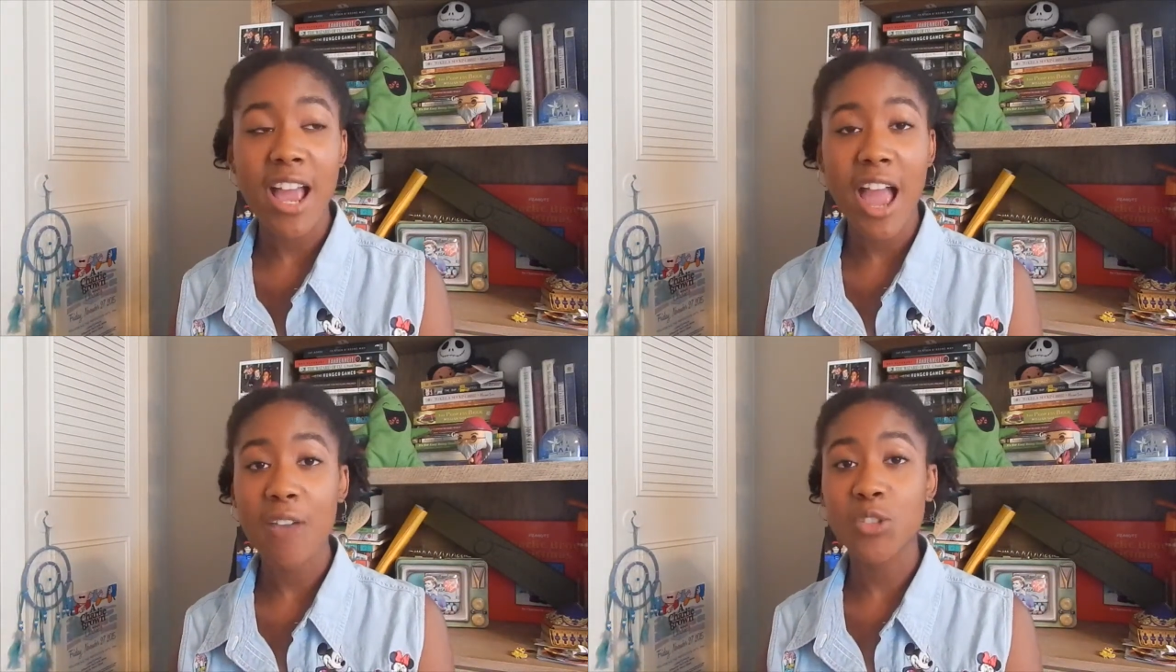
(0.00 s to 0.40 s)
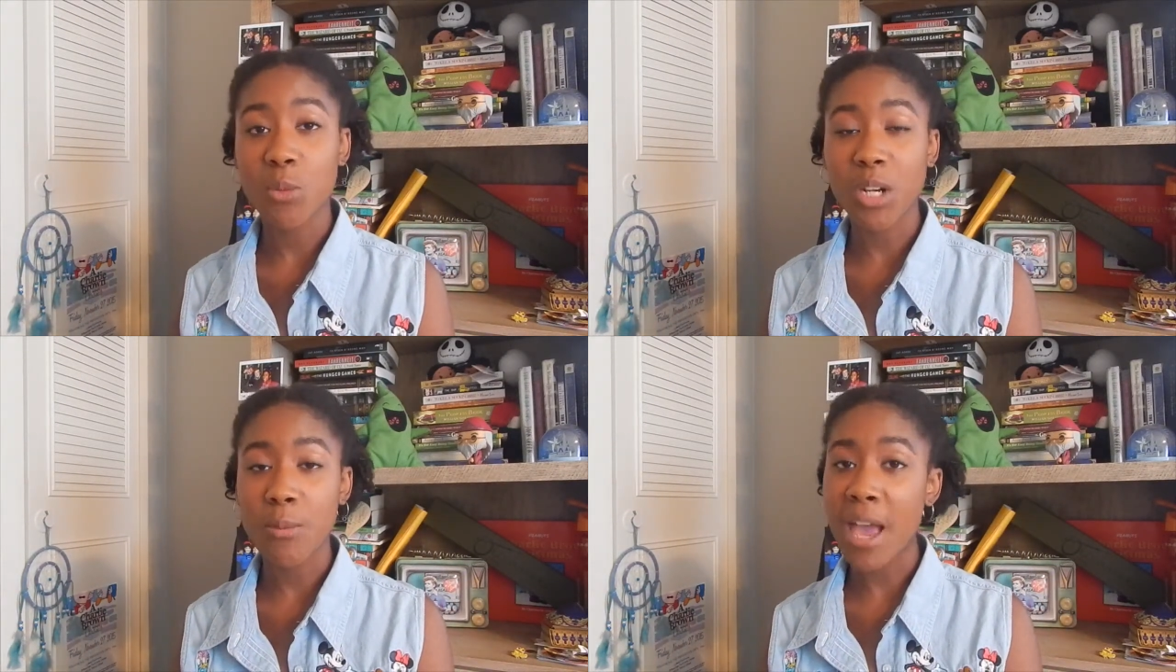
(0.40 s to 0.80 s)
I have so
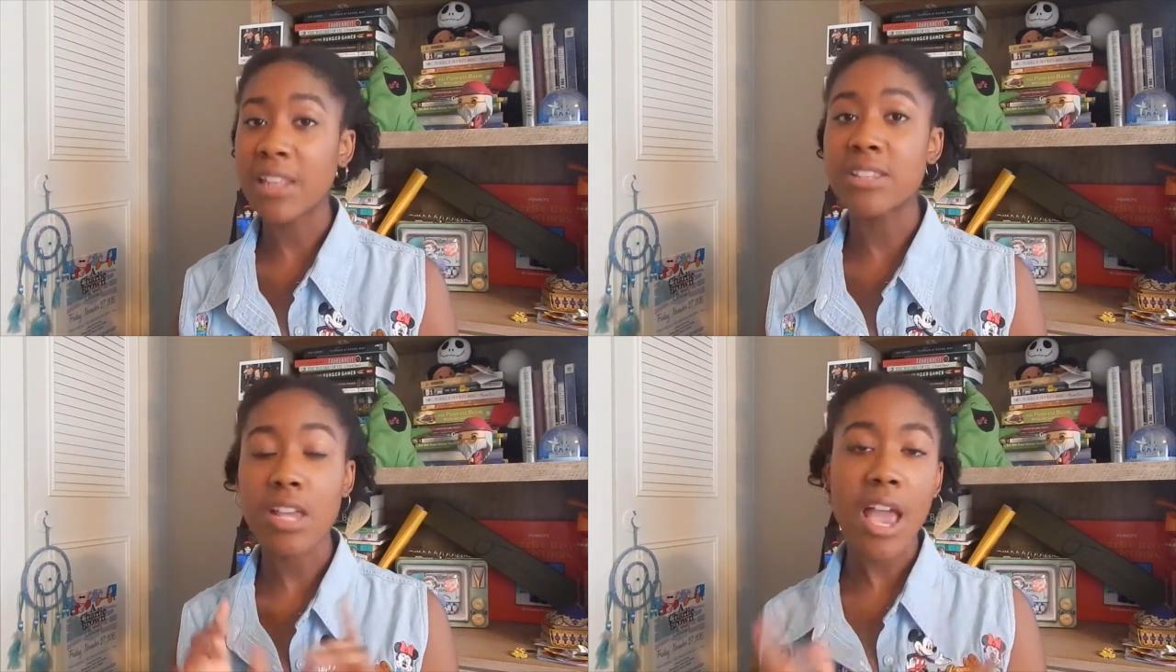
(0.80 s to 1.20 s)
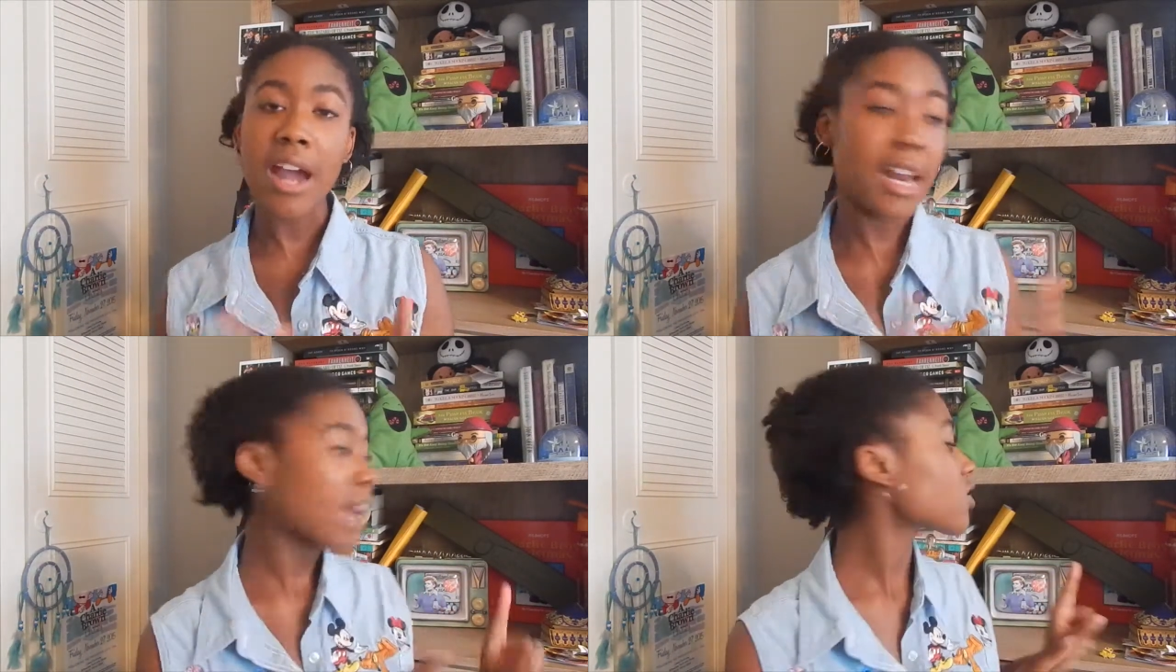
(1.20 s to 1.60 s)
many pins,
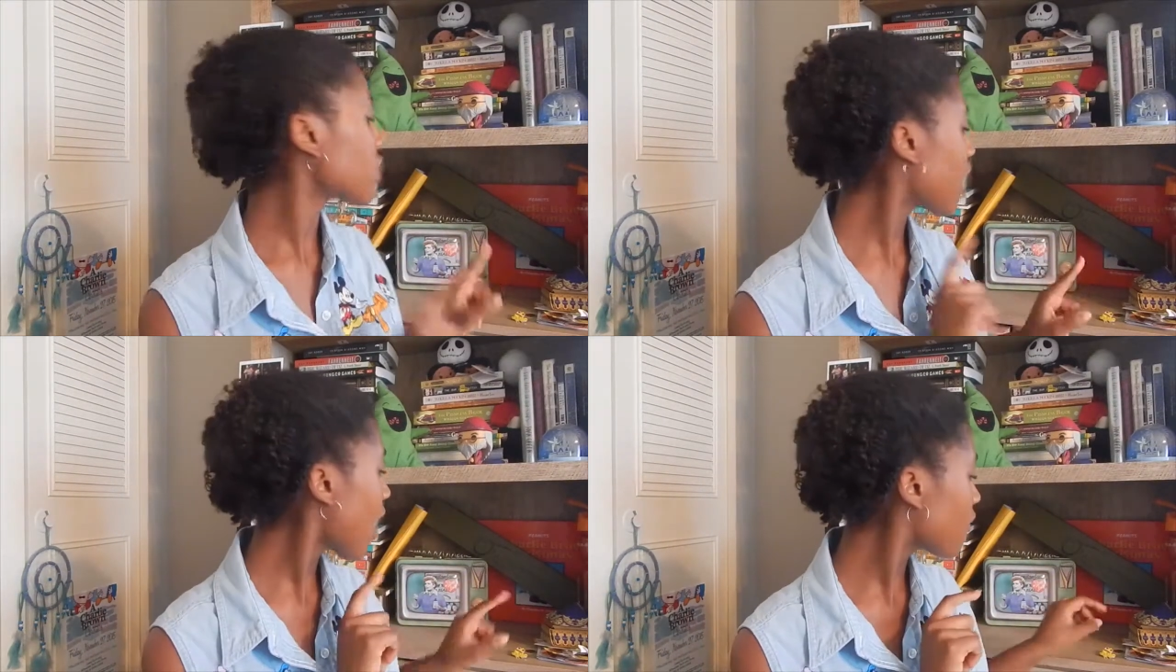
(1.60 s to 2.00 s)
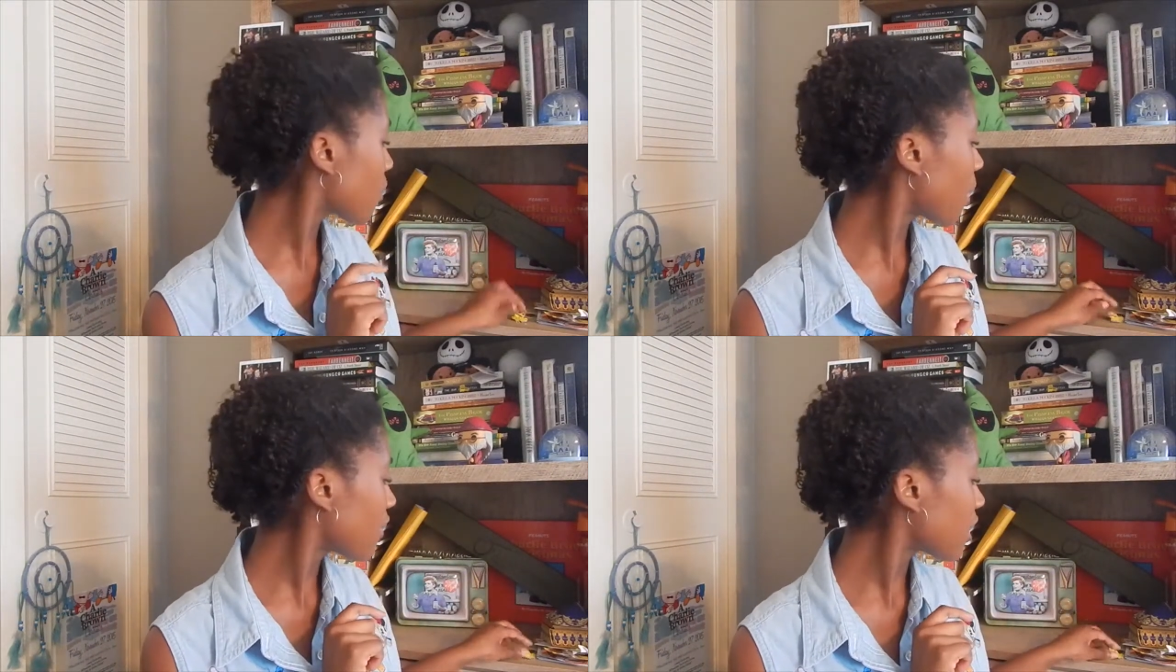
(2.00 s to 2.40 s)
and I actually have
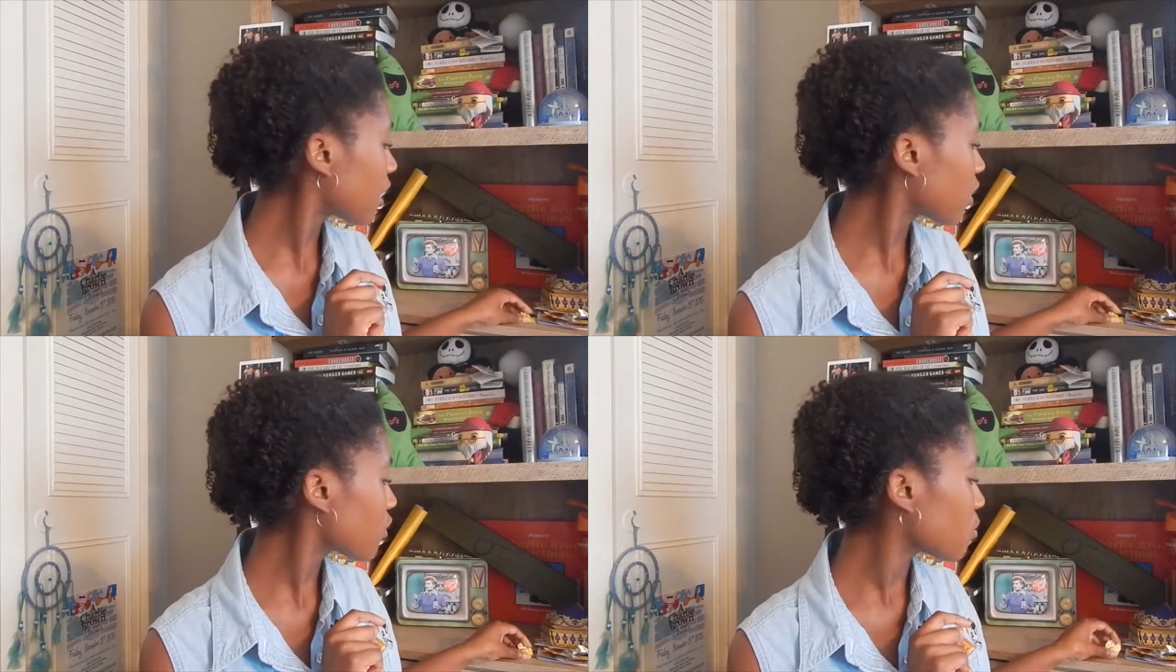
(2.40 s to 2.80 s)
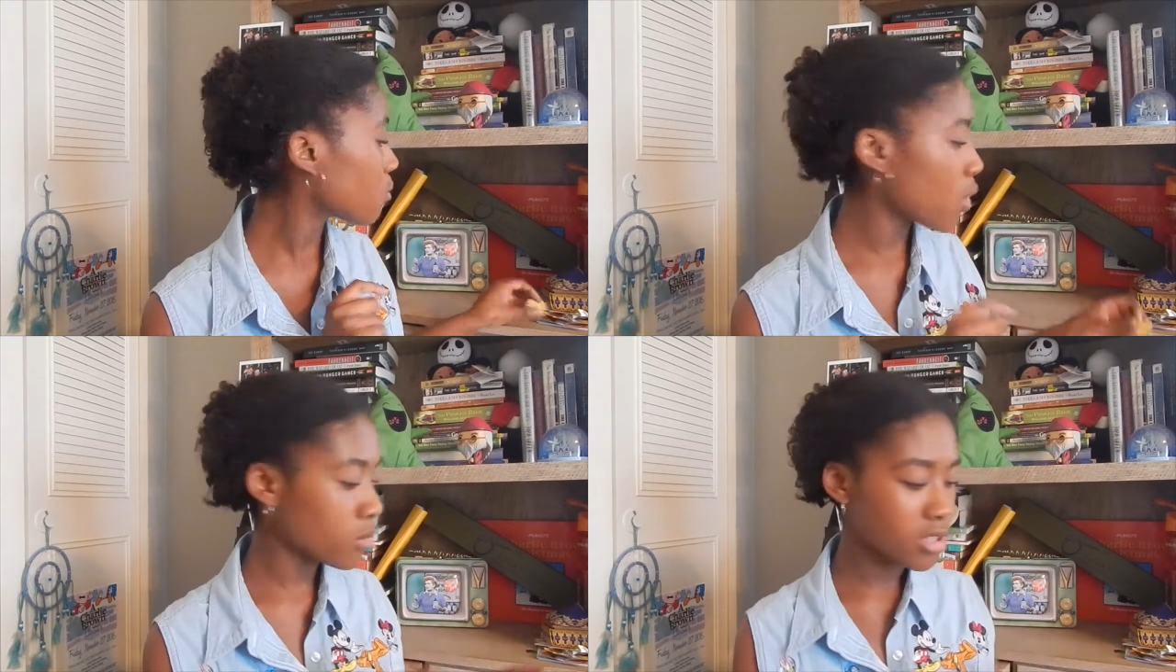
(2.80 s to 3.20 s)
the pin that I love the
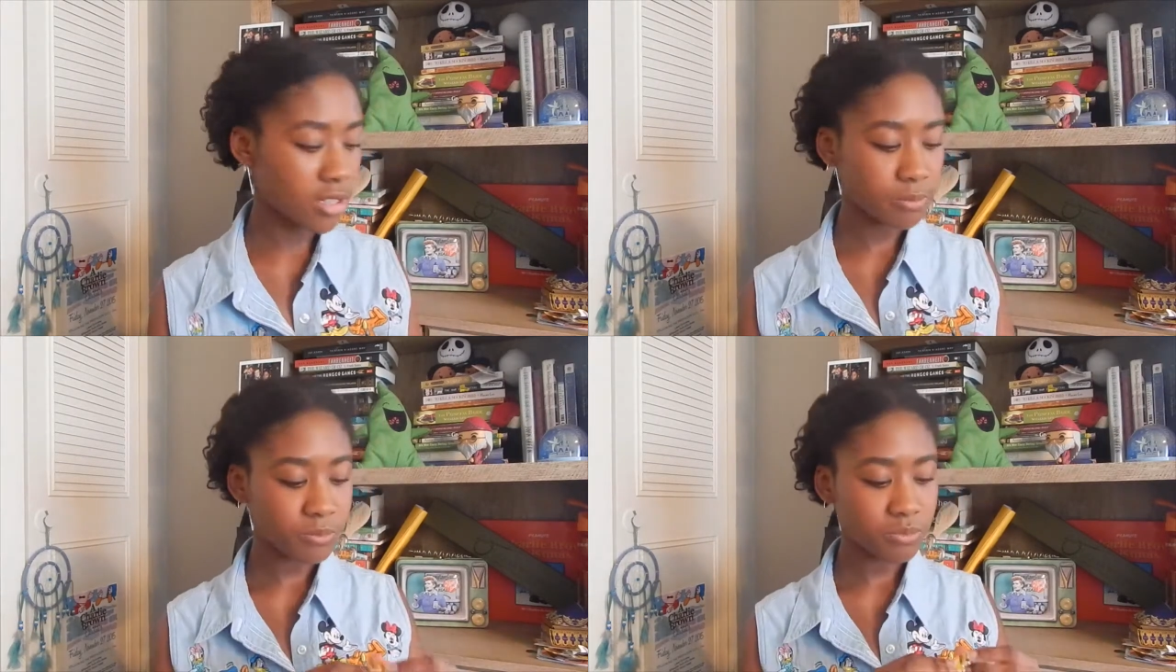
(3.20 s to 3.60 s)
most.